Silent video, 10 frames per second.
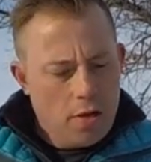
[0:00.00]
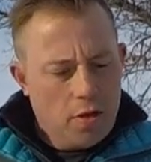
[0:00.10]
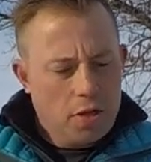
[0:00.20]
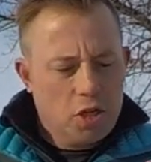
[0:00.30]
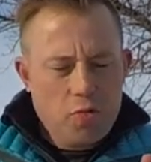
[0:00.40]

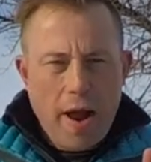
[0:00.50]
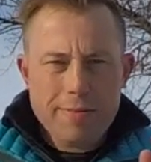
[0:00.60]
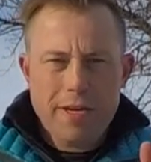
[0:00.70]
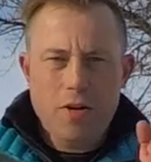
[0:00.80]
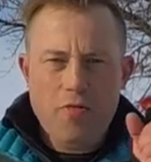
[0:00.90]
The
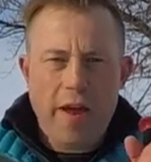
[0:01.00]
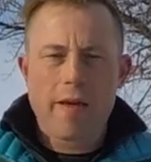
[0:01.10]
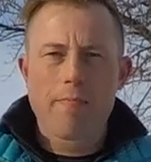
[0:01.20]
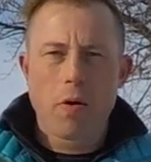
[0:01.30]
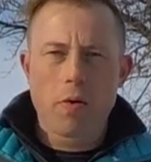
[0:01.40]
straps on your
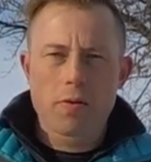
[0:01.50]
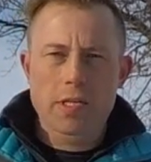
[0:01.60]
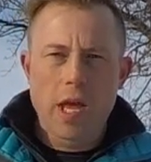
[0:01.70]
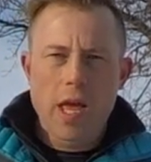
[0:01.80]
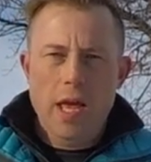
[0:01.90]
trekking poles
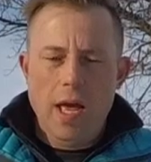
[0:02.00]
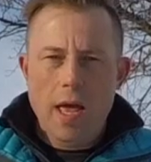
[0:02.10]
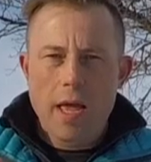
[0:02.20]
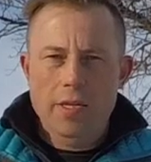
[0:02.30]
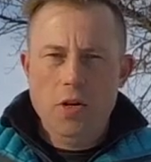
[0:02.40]

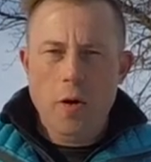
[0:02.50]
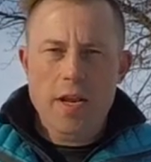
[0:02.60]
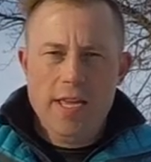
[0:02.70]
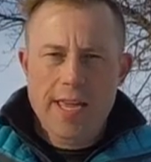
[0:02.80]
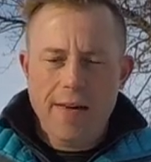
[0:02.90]
is going to
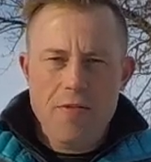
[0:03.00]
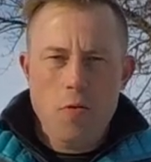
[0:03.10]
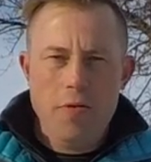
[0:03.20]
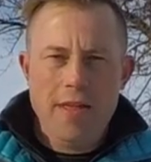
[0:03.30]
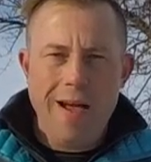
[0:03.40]
give
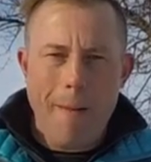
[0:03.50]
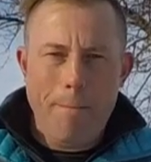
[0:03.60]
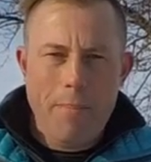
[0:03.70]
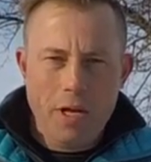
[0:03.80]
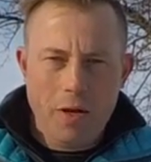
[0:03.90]
you the
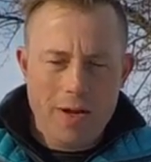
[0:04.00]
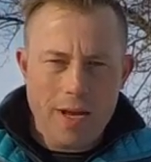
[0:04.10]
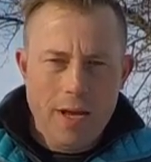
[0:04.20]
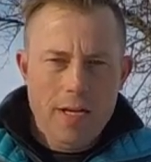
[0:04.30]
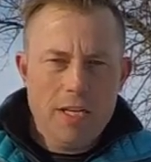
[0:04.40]
ability
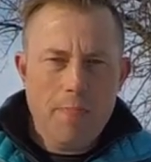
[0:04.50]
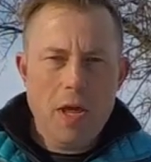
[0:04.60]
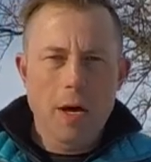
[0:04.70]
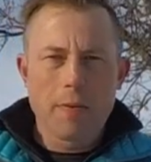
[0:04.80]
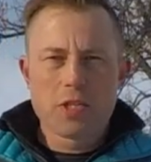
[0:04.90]
to be
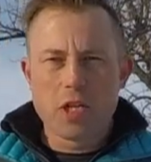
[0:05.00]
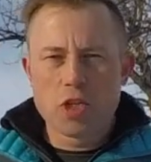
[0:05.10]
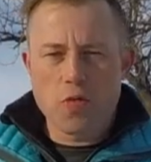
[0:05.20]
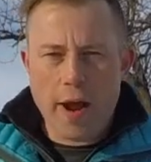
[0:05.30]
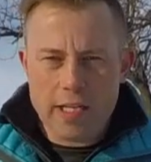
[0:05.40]
able to
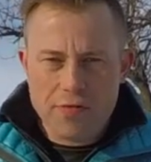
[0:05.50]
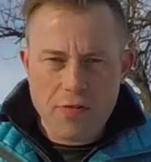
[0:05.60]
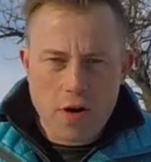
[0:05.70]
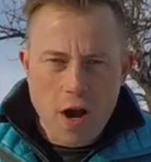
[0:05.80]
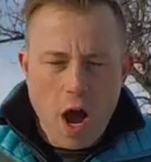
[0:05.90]

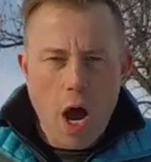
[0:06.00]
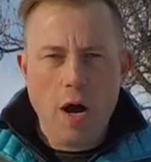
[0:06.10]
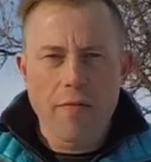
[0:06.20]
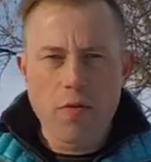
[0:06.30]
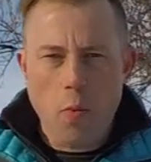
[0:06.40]
transfer
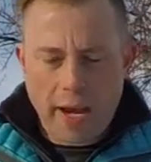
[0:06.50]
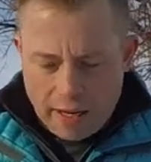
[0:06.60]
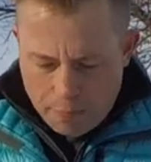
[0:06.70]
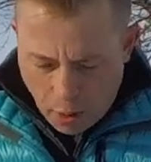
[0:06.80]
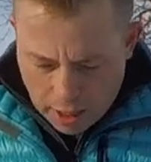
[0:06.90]
all the weight
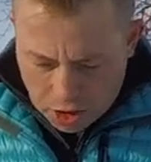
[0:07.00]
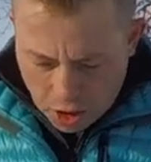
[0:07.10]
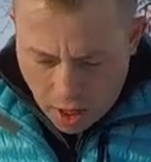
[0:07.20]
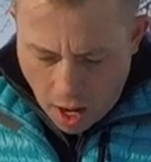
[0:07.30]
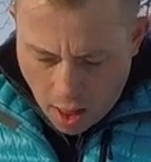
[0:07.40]
and pressure